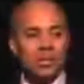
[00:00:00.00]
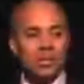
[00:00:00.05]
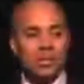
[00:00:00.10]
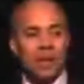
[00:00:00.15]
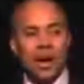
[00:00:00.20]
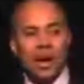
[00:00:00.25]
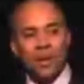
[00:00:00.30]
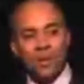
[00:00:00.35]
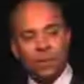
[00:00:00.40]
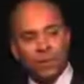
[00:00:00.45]
and
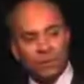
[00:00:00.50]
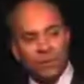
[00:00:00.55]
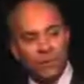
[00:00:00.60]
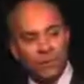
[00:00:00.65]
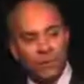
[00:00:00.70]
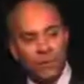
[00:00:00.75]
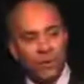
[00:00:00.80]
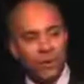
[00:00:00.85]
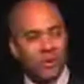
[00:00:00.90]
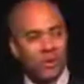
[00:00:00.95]
now one of the
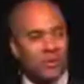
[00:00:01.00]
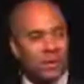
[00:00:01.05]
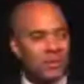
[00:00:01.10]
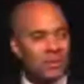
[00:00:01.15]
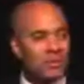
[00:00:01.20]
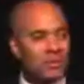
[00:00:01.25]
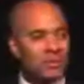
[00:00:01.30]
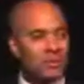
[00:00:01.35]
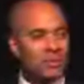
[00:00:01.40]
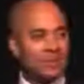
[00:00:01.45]
4
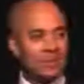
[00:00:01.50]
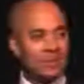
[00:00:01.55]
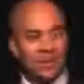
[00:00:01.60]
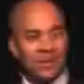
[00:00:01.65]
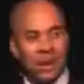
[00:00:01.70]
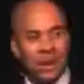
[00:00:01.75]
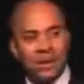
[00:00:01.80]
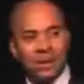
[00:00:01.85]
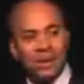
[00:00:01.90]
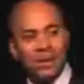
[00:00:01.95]
reasons, because
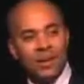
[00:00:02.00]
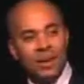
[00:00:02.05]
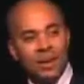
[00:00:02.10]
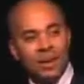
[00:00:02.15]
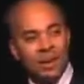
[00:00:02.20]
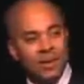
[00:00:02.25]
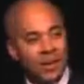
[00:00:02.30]
we've got